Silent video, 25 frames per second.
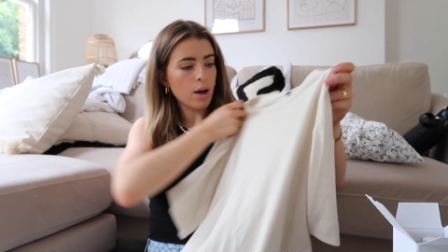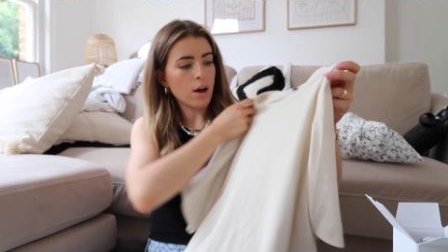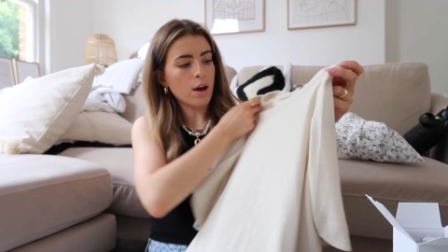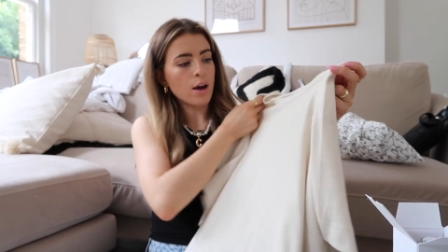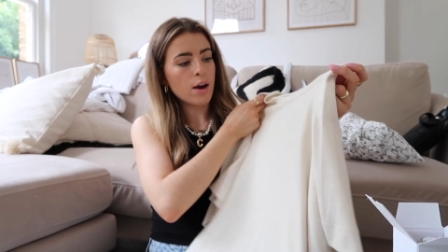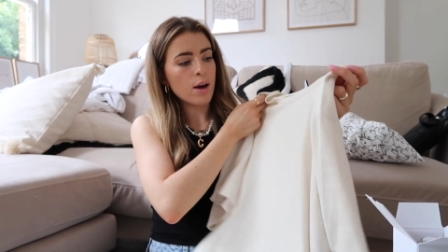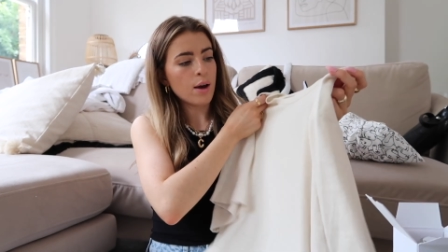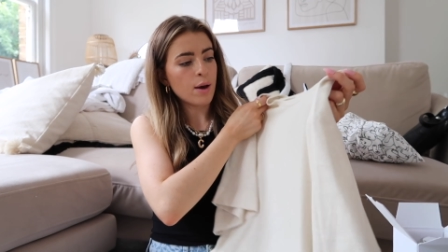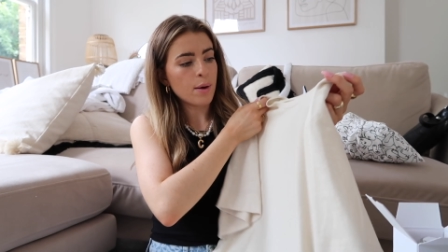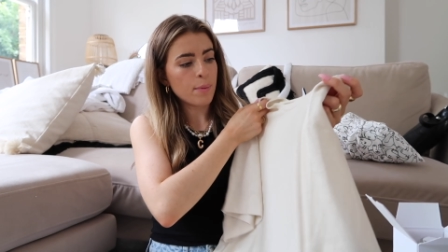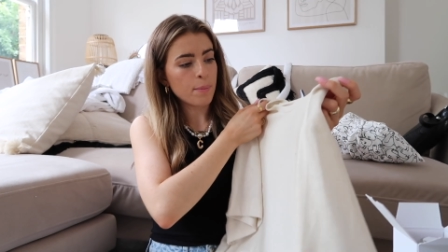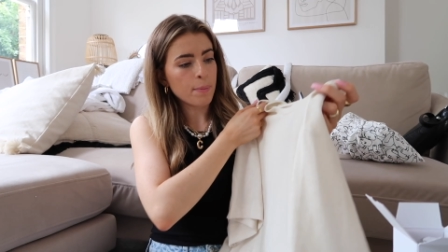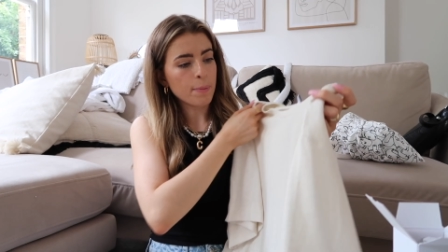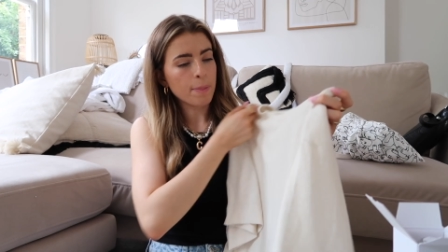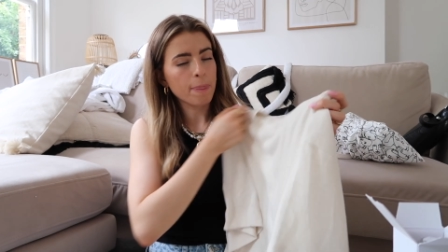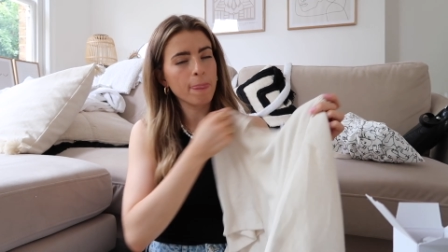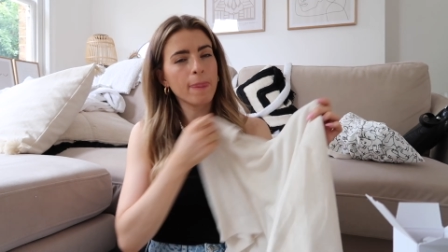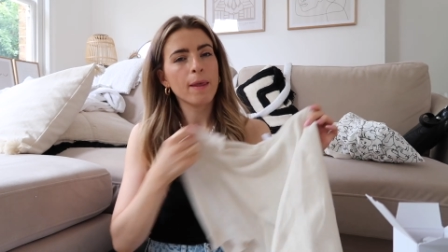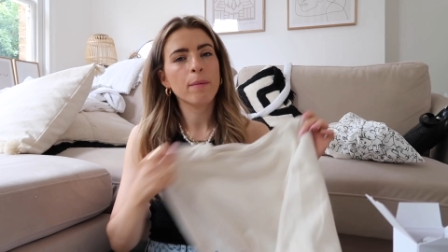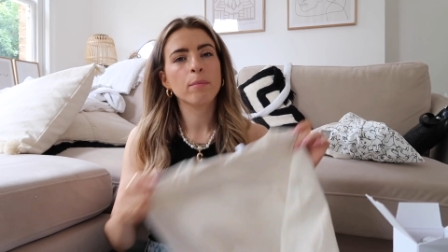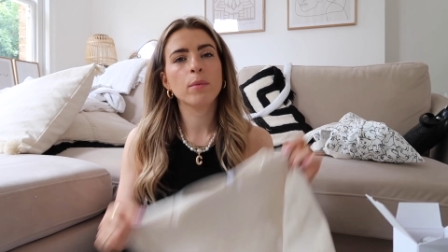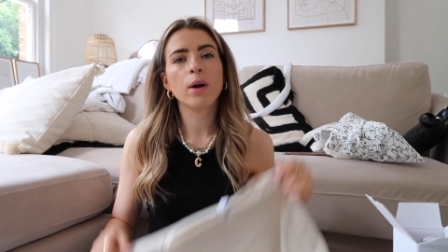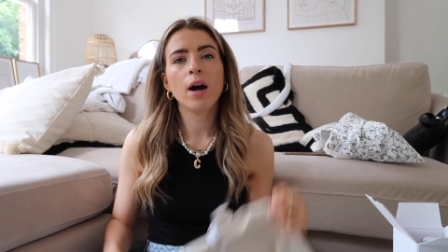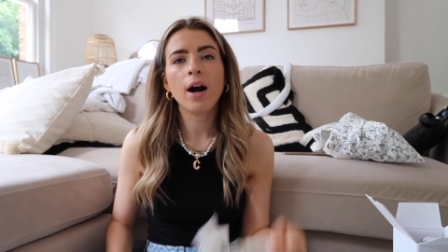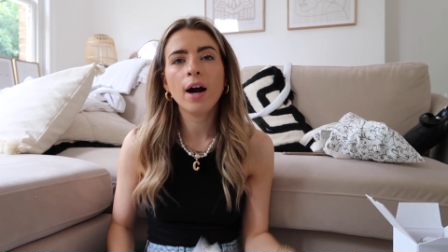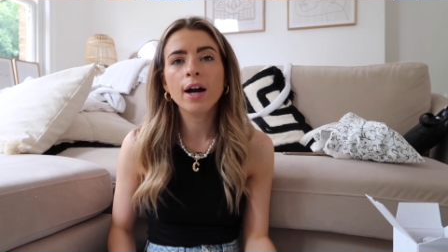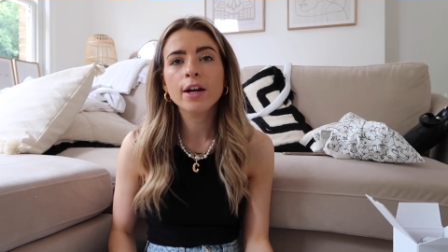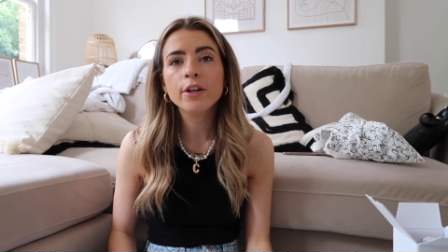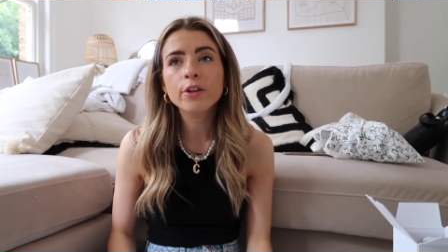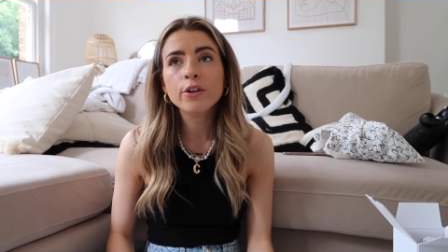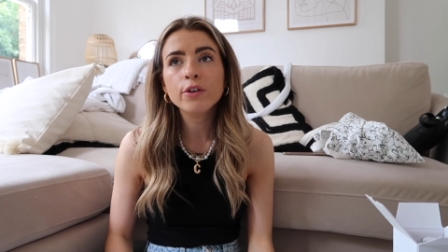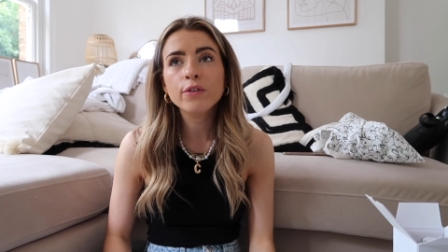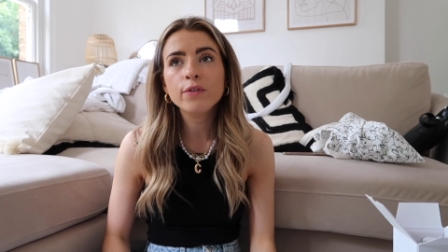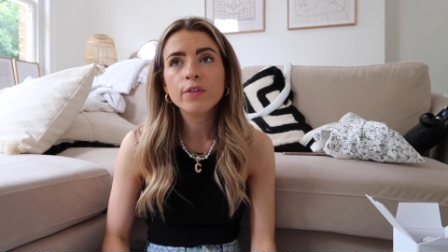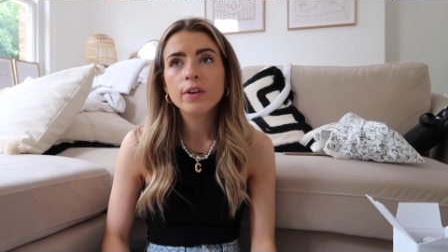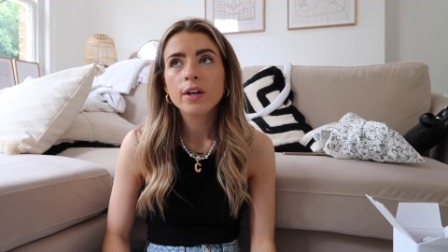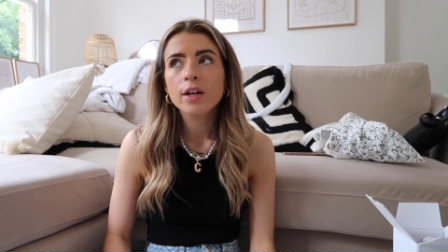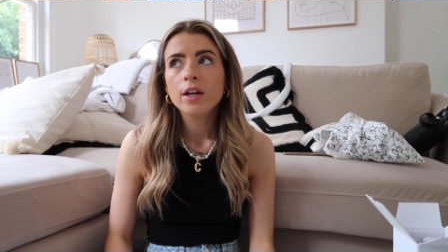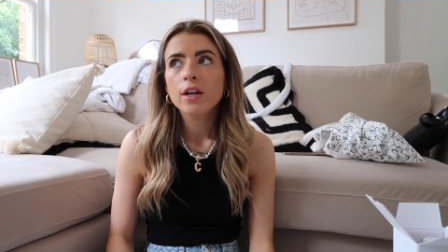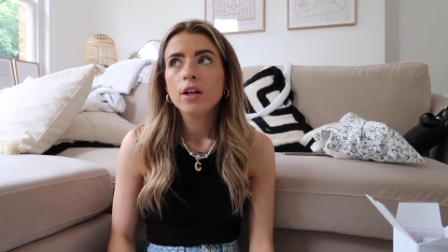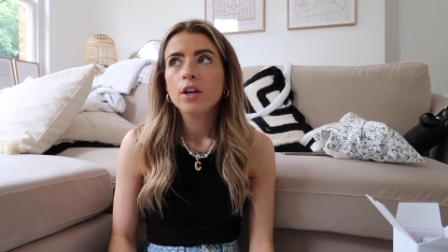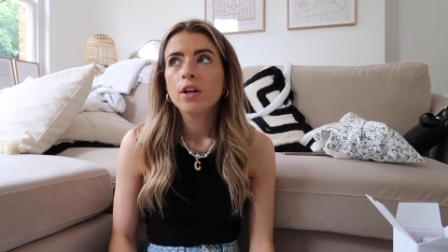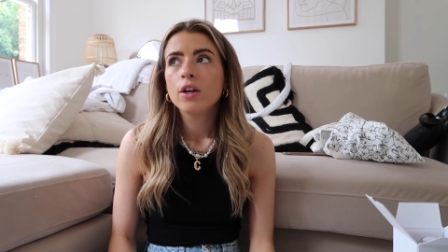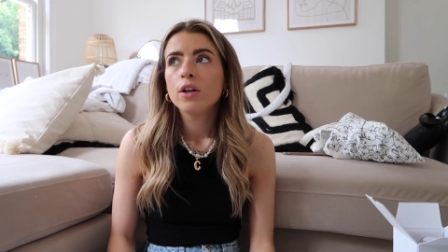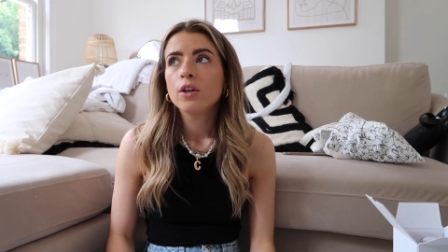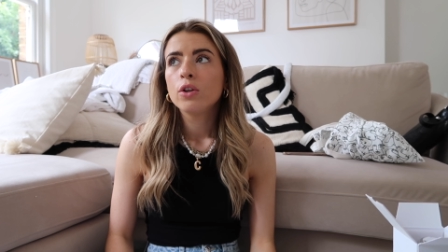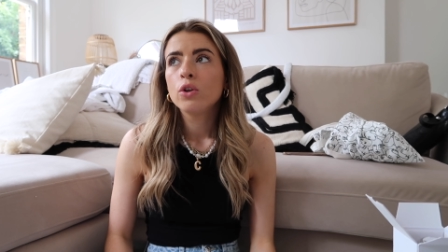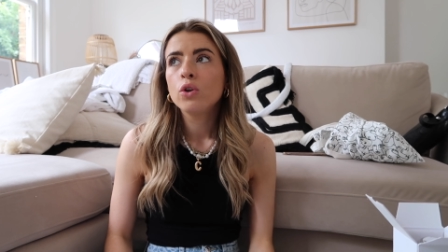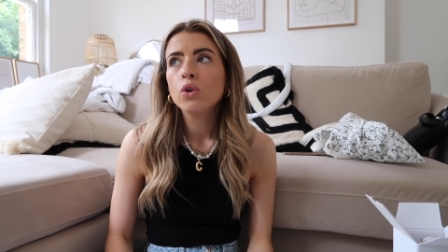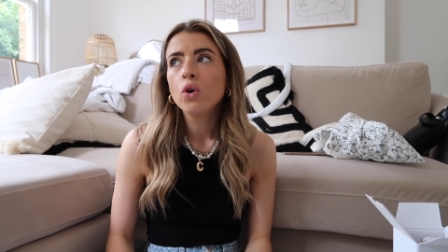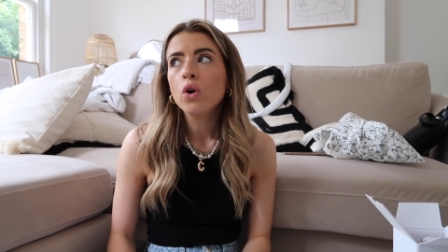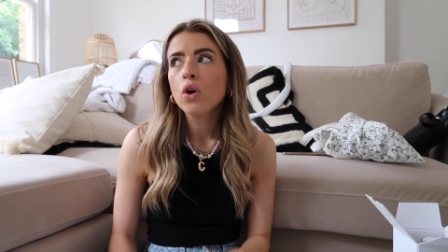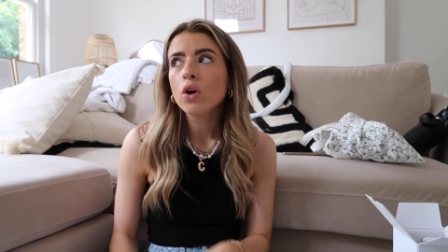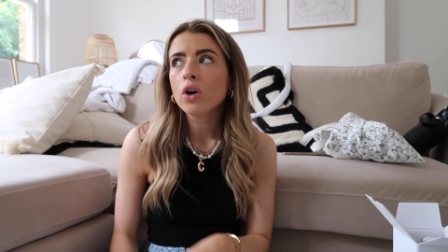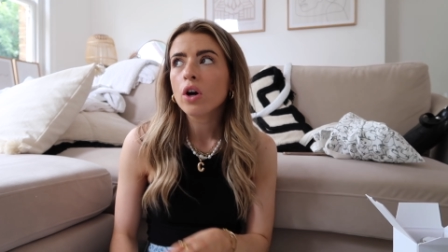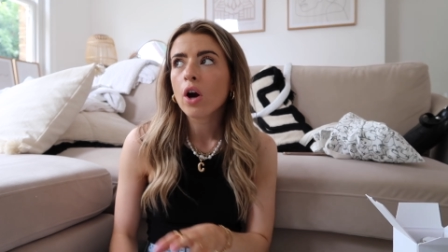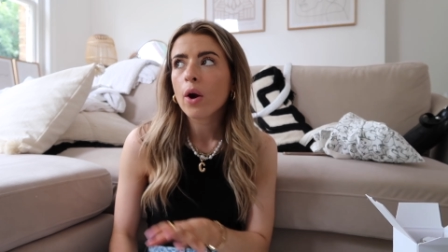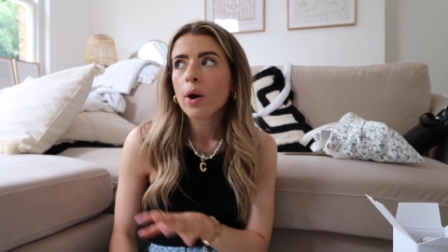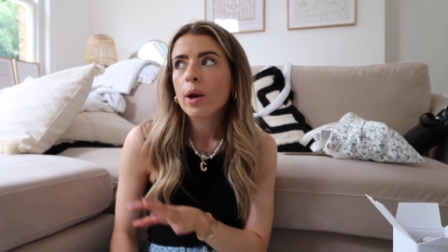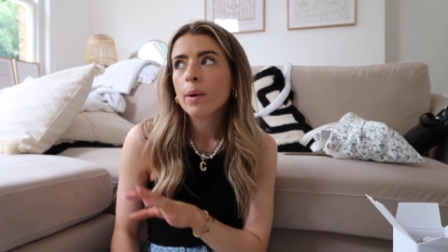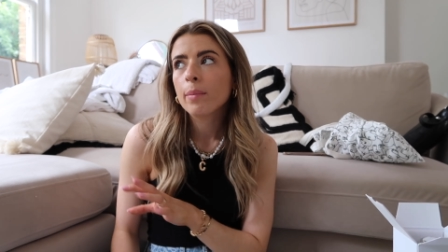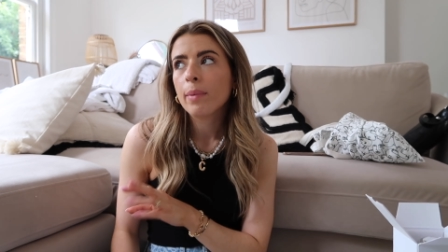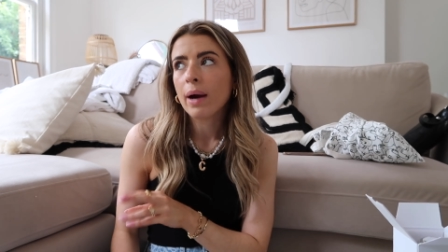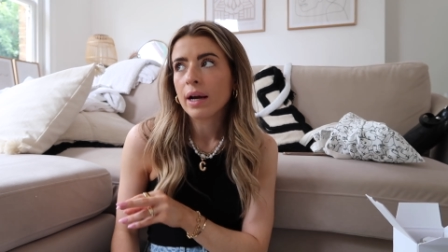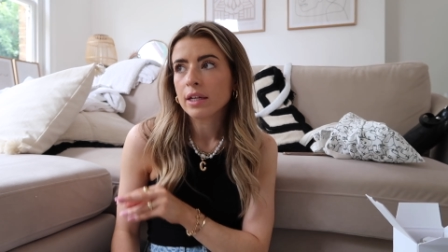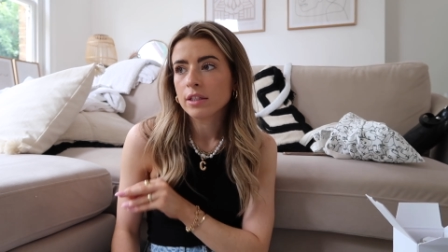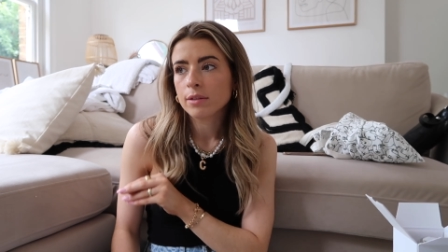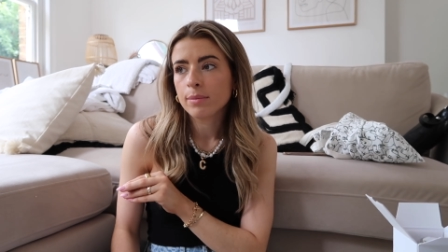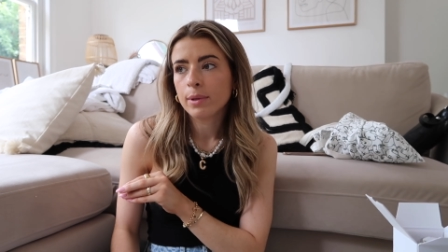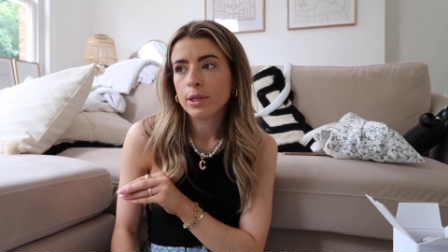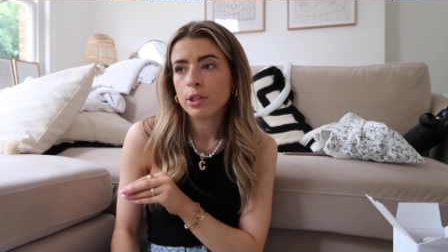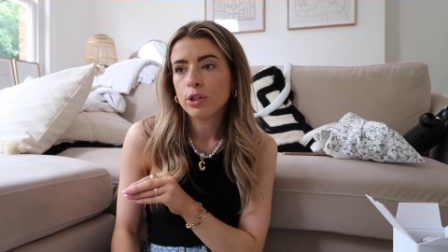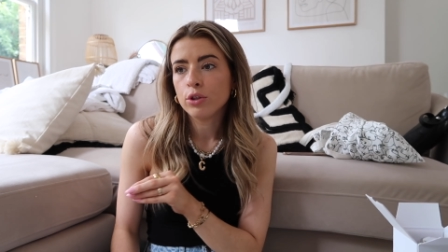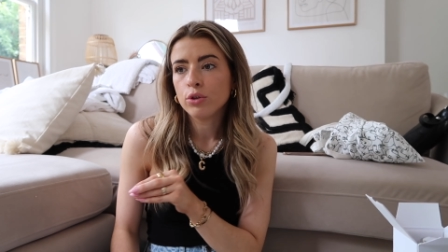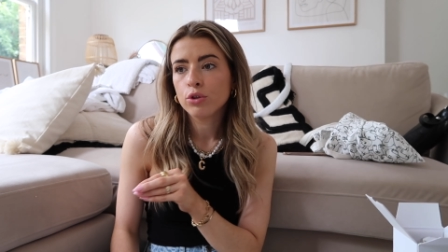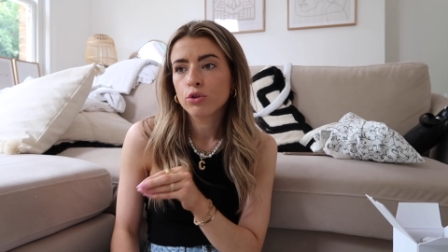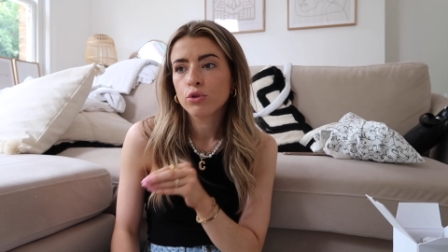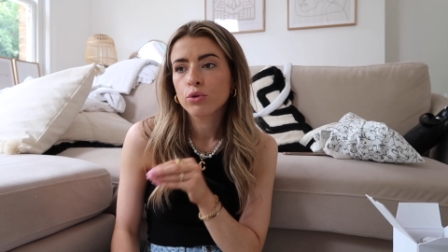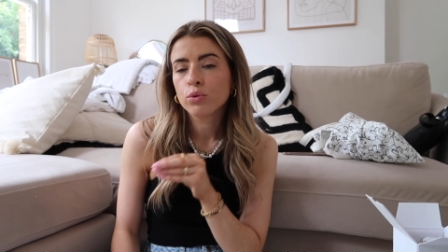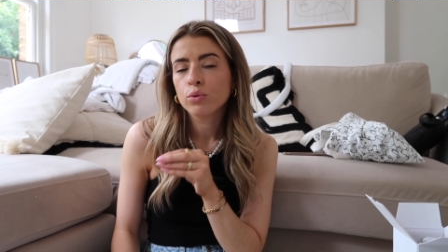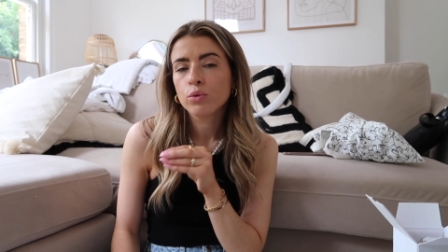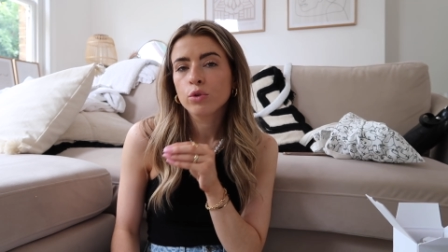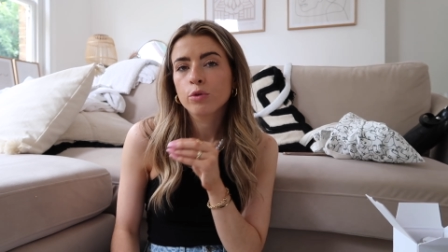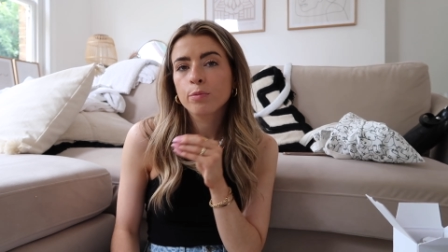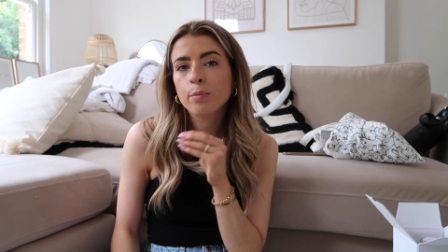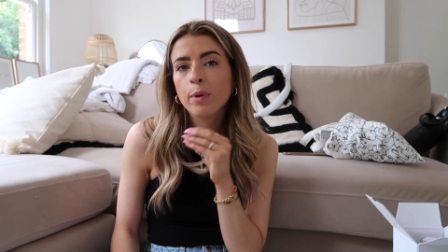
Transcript: I'm kind of not going back to my neutrals,